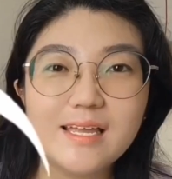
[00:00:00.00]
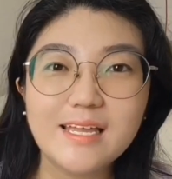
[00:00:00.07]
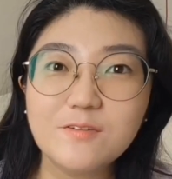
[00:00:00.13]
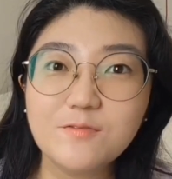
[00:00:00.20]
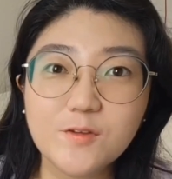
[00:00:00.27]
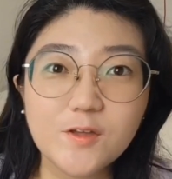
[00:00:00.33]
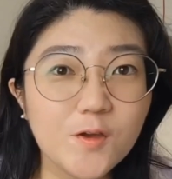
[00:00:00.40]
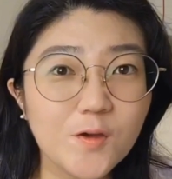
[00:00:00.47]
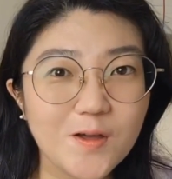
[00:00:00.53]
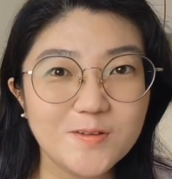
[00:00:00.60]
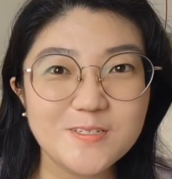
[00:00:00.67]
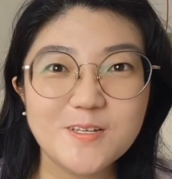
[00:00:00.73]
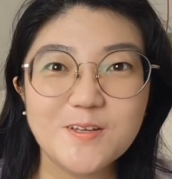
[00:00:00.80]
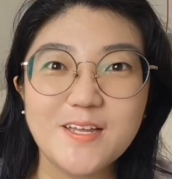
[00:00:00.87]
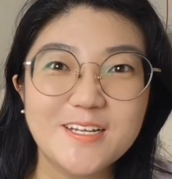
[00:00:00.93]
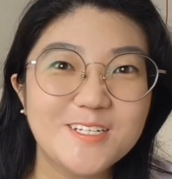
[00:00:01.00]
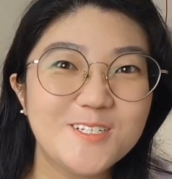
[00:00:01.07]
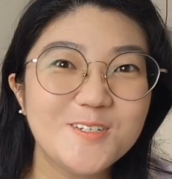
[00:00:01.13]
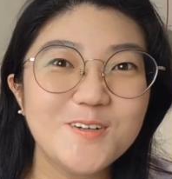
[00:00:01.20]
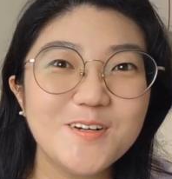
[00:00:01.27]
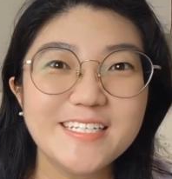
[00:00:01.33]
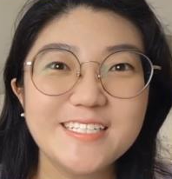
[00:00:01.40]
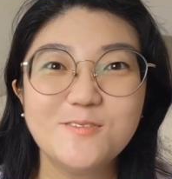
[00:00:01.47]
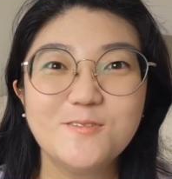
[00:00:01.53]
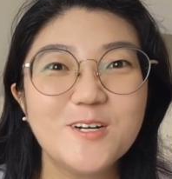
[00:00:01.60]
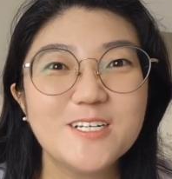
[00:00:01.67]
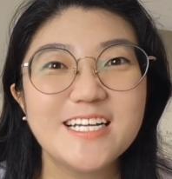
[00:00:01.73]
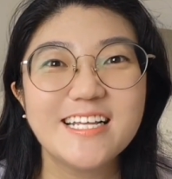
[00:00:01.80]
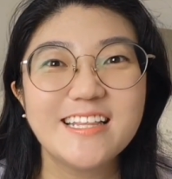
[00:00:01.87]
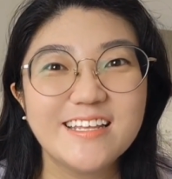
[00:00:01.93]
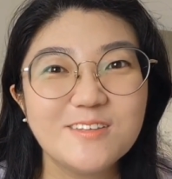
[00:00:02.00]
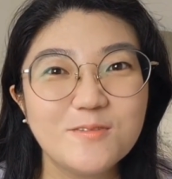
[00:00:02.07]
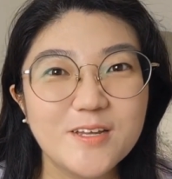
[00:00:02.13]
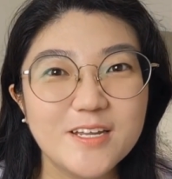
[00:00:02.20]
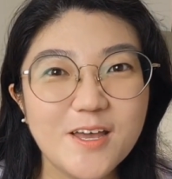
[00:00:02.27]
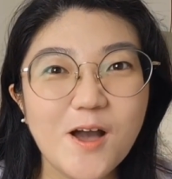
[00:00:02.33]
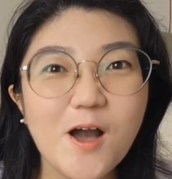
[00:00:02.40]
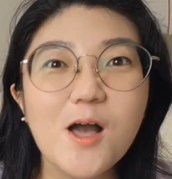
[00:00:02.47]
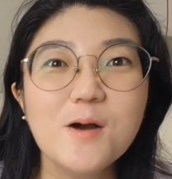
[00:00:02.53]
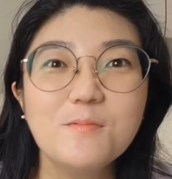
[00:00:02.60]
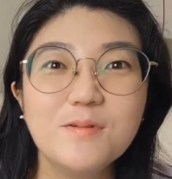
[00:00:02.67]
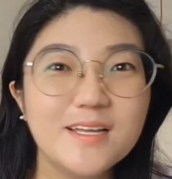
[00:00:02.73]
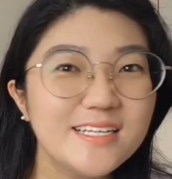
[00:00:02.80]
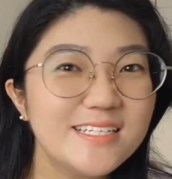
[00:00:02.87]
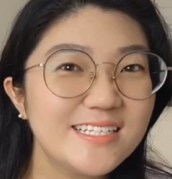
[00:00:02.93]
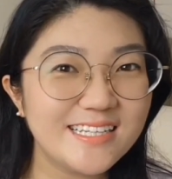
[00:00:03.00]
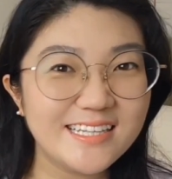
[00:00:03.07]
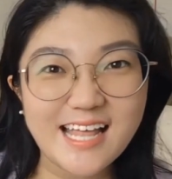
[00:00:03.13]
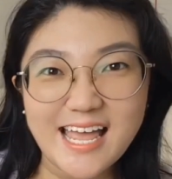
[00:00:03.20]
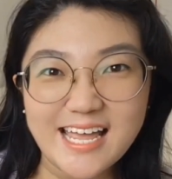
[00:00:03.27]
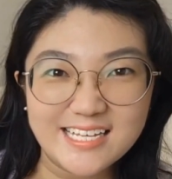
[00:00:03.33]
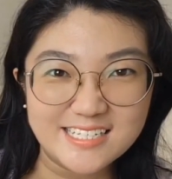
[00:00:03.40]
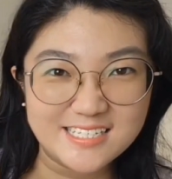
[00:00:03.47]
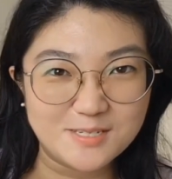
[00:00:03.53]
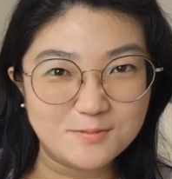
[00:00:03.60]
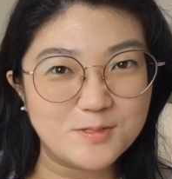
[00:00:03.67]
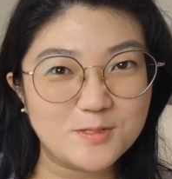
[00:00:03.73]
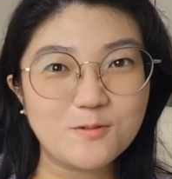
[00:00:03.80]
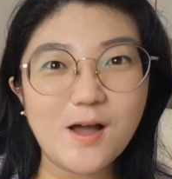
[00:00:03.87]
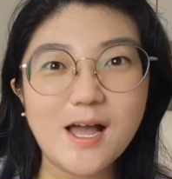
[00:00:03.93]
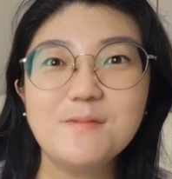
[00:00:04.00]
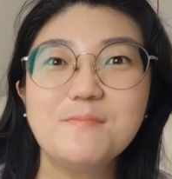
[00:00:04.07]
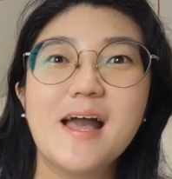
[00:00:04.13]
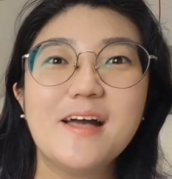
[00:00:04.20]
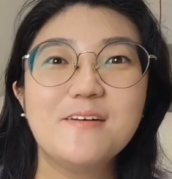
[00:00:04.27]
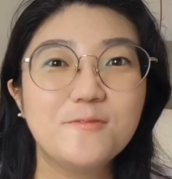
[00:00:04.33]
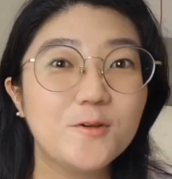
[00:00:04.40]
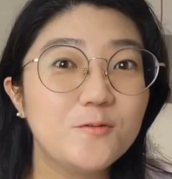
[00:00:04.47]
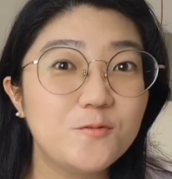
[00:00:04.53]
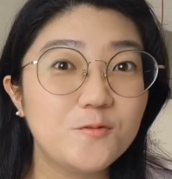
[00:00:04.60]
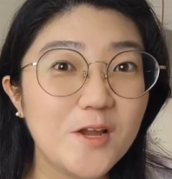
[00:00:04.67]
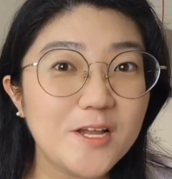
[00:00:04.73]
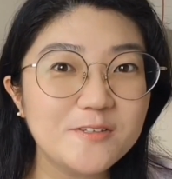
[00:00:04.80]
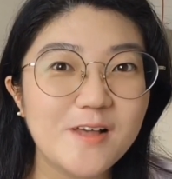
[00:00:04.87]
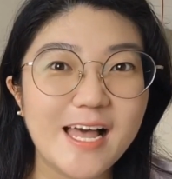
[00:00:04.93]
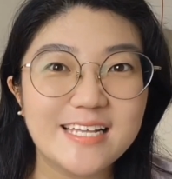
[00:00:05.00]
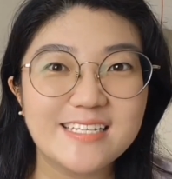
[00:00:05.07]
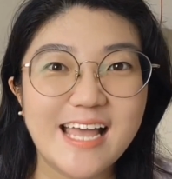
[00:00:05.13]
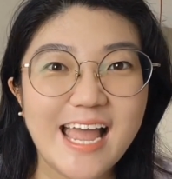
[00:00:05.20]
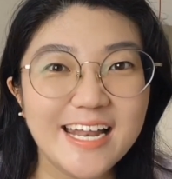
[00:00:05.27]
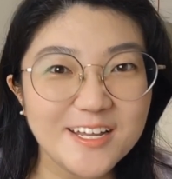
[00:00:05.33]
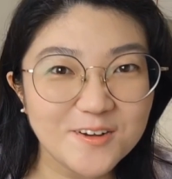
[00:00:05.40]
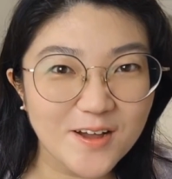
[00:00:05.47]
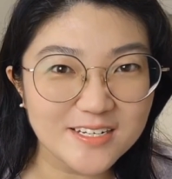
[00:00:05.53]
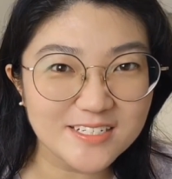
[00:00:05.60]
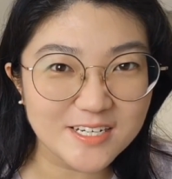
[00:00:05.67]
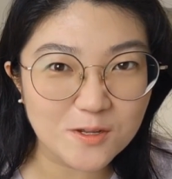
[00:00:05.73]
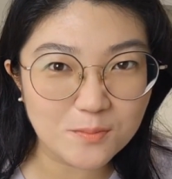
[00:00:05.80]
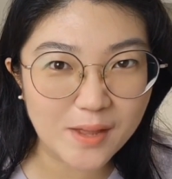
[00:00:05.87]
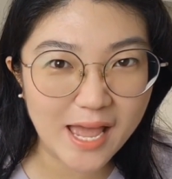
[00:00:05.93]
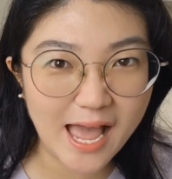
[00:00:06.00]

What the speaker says: If you also enjoyed watching this video, please like, subscribe, and feel free to ask any question you may